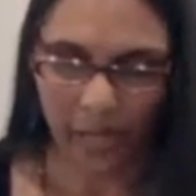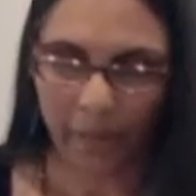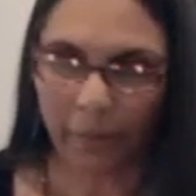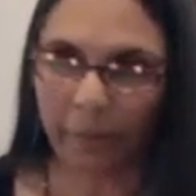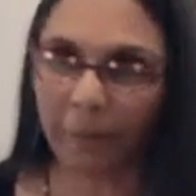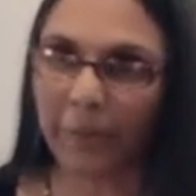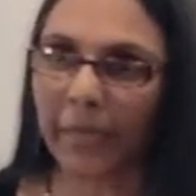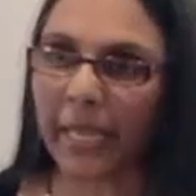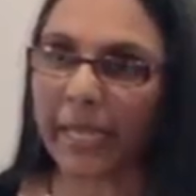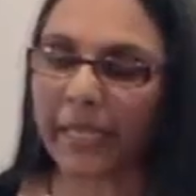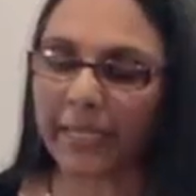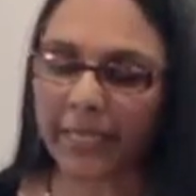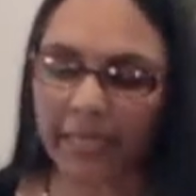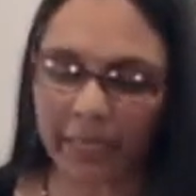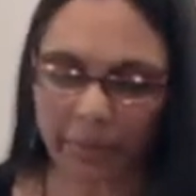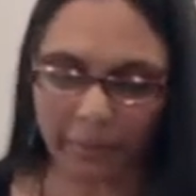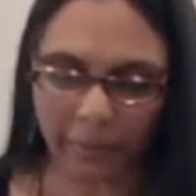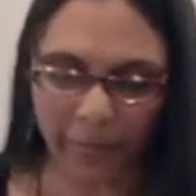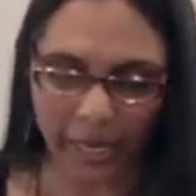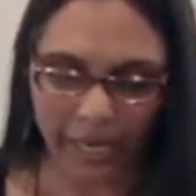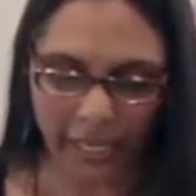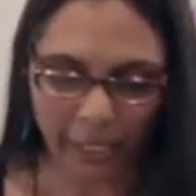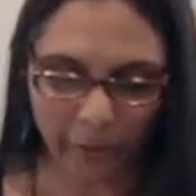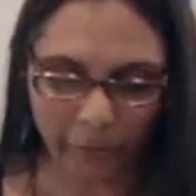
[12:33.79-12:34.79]
Bless
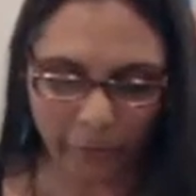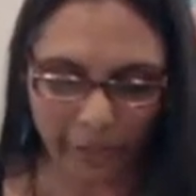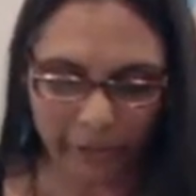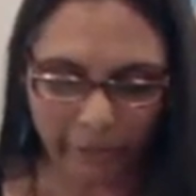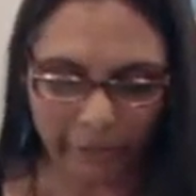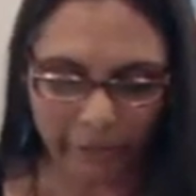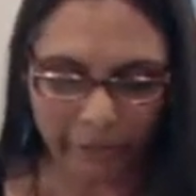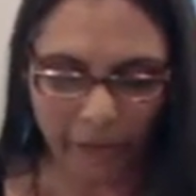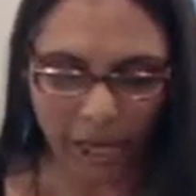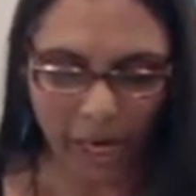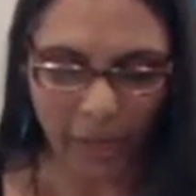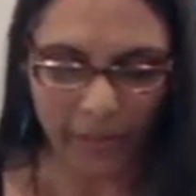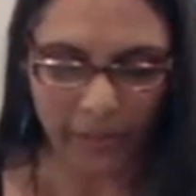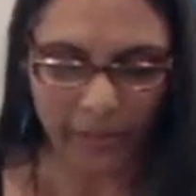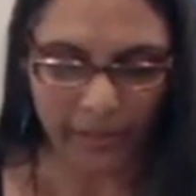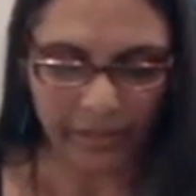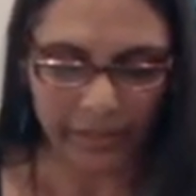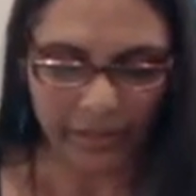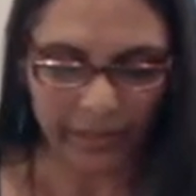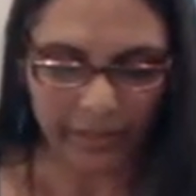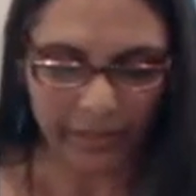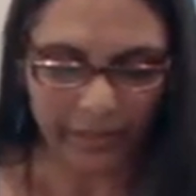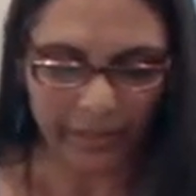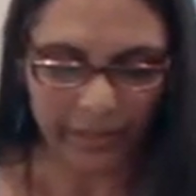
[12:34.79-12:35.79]
migrant
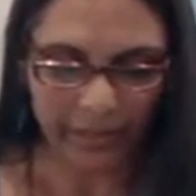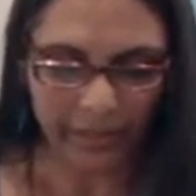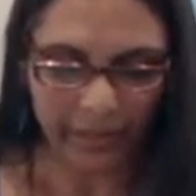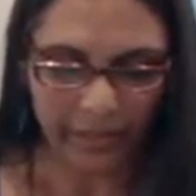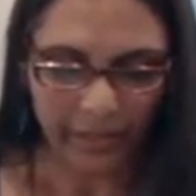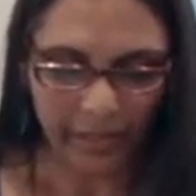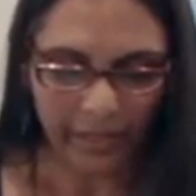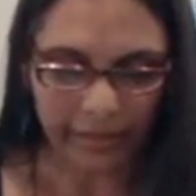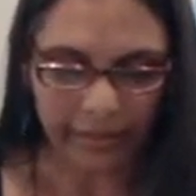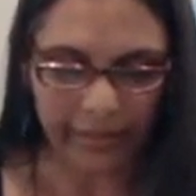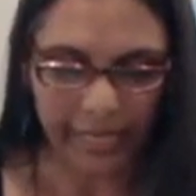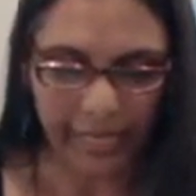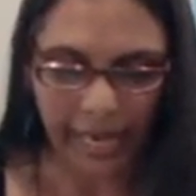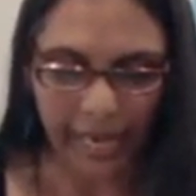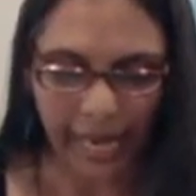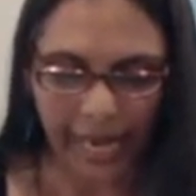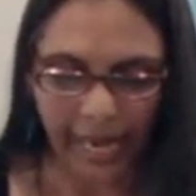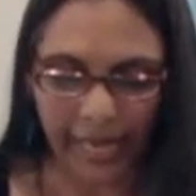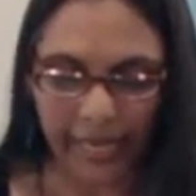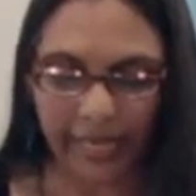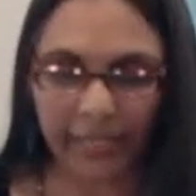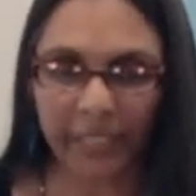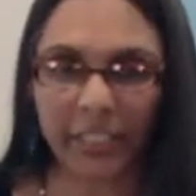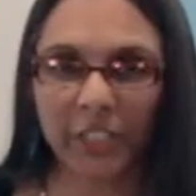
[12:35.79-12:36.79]
farmers, their
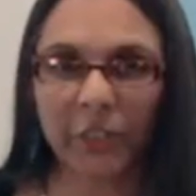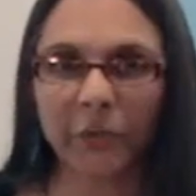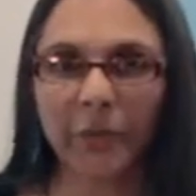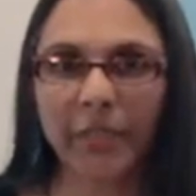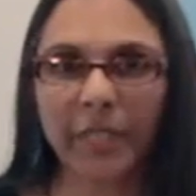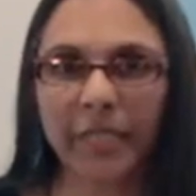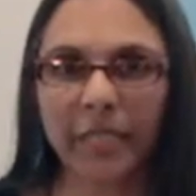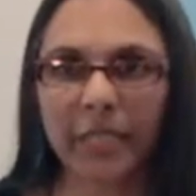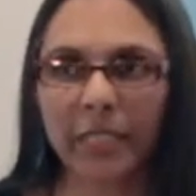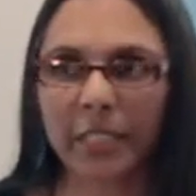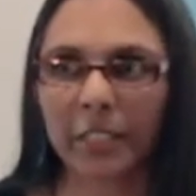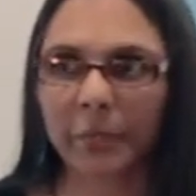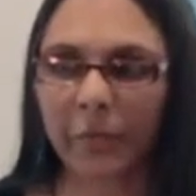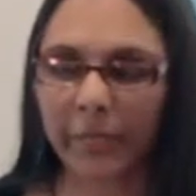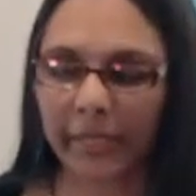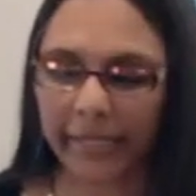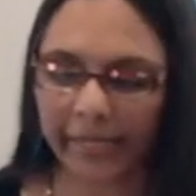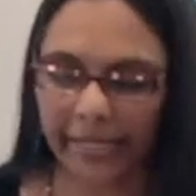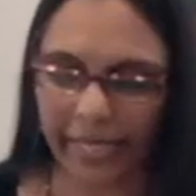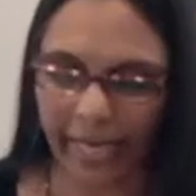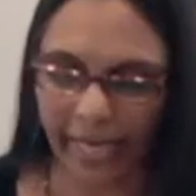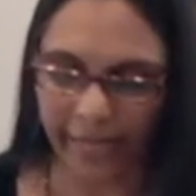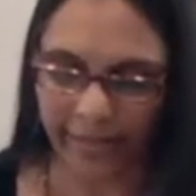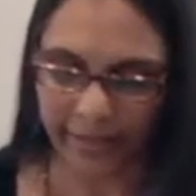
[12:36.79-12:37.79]
hands riddled with
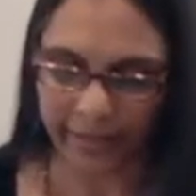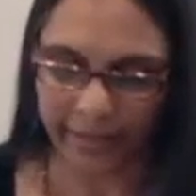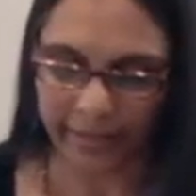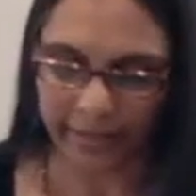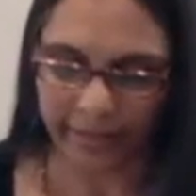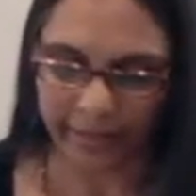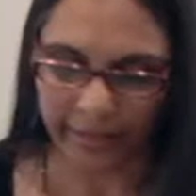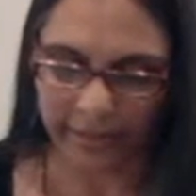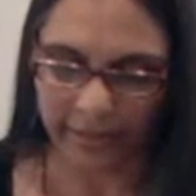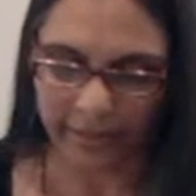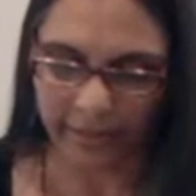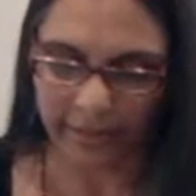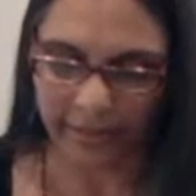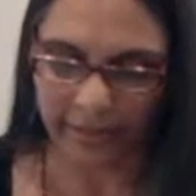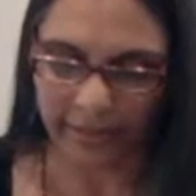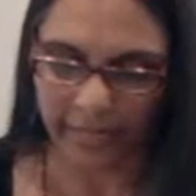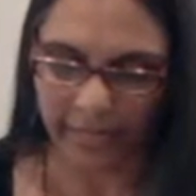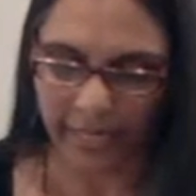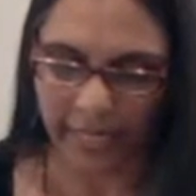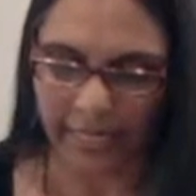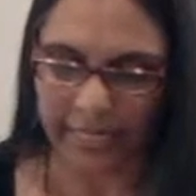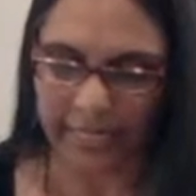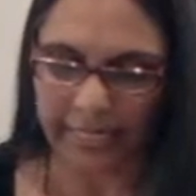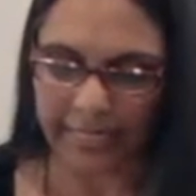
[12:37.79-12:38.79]
calluses,
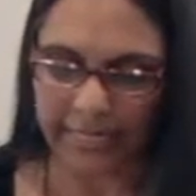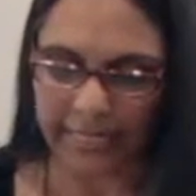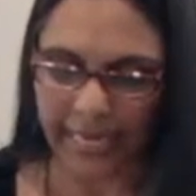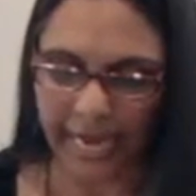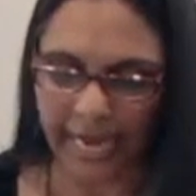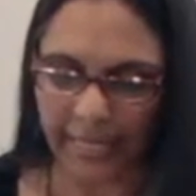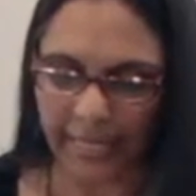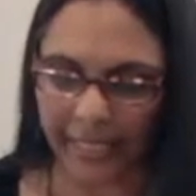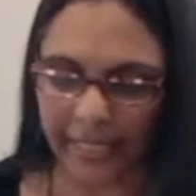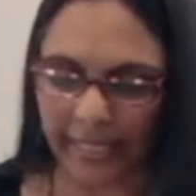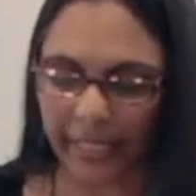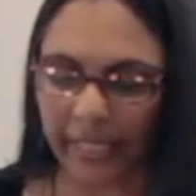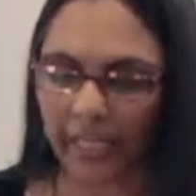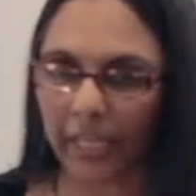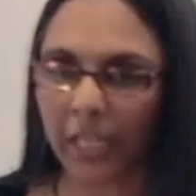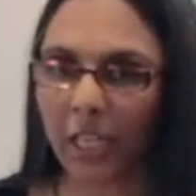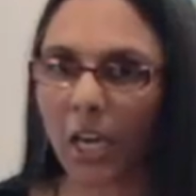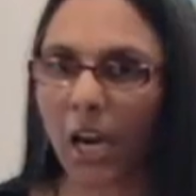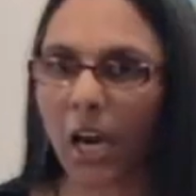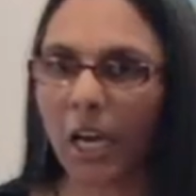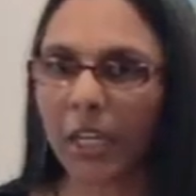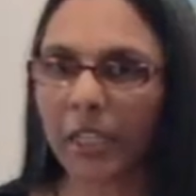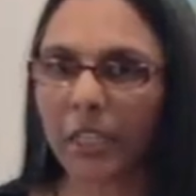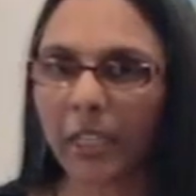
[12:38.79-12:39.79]
stacking
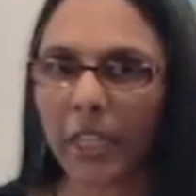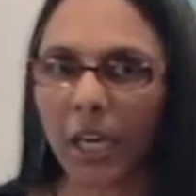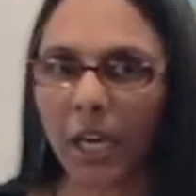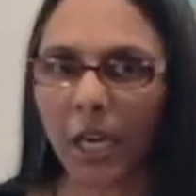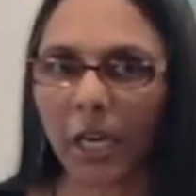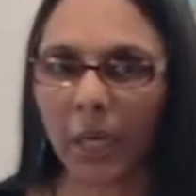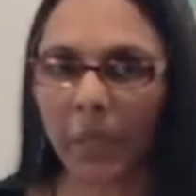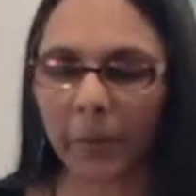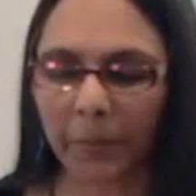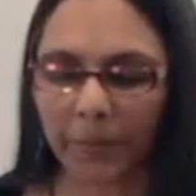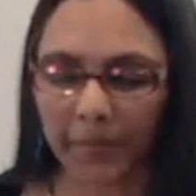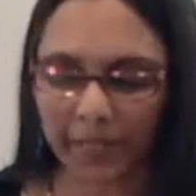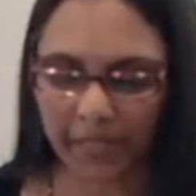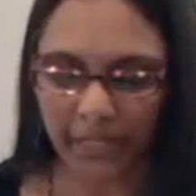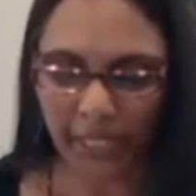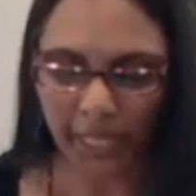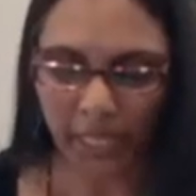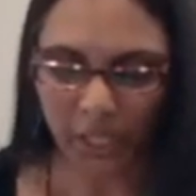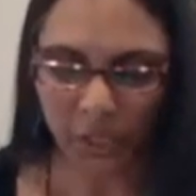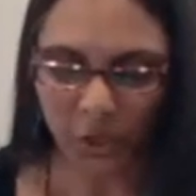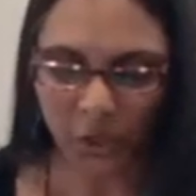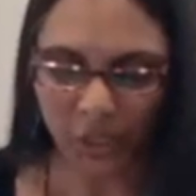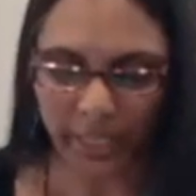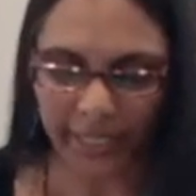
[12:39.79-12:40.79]
corn cobs
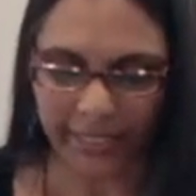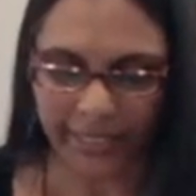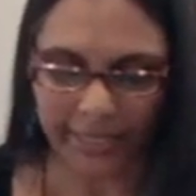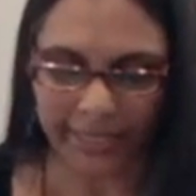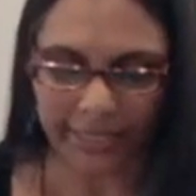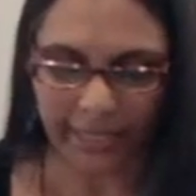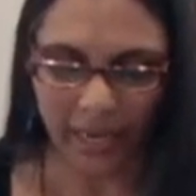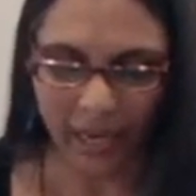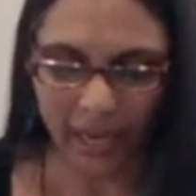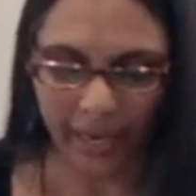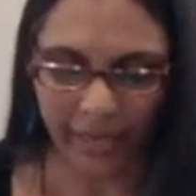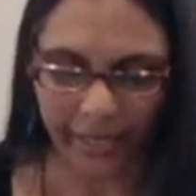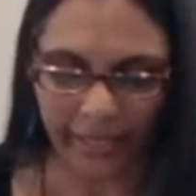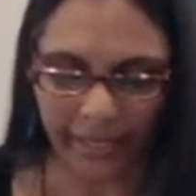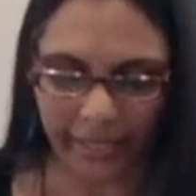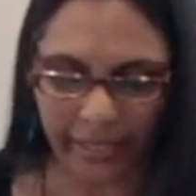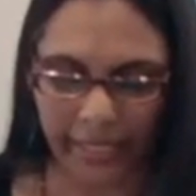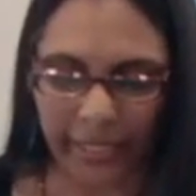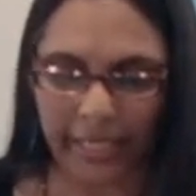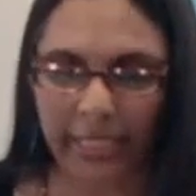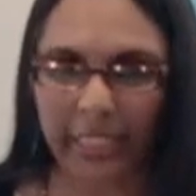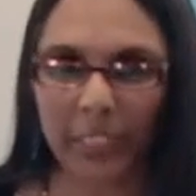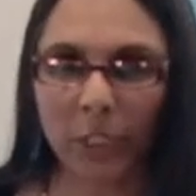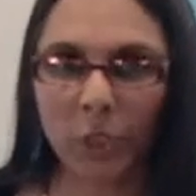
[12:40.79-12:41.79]
chest high
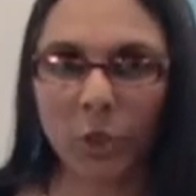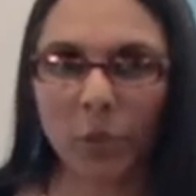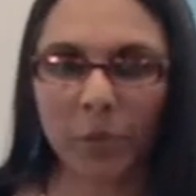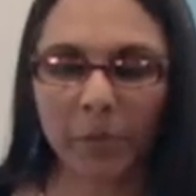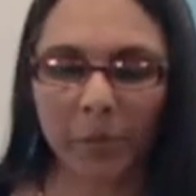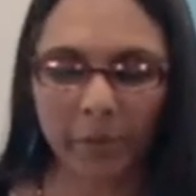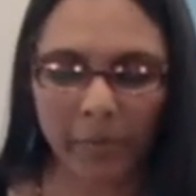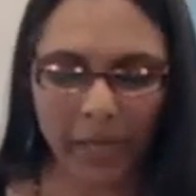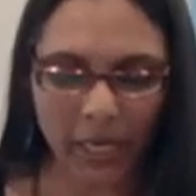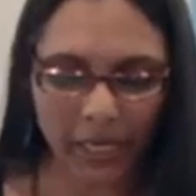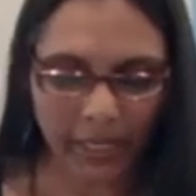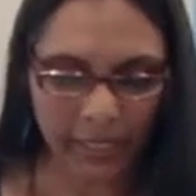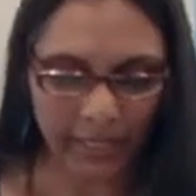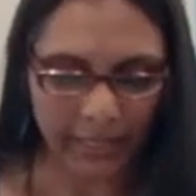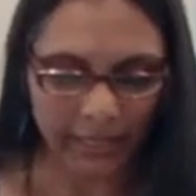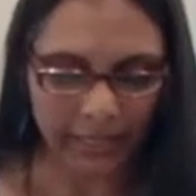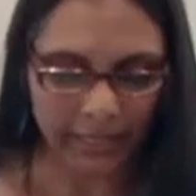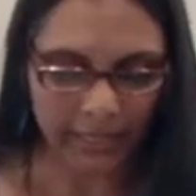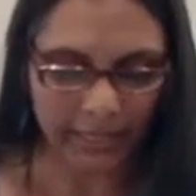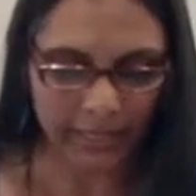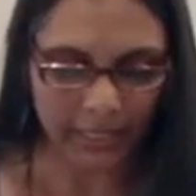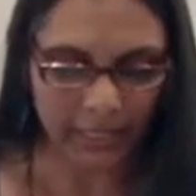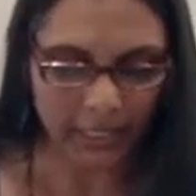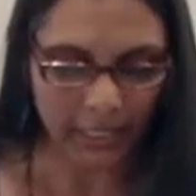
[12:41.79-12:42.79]
in
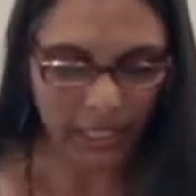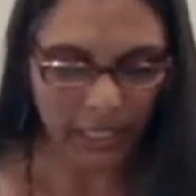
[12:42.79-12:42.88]
supermarkets.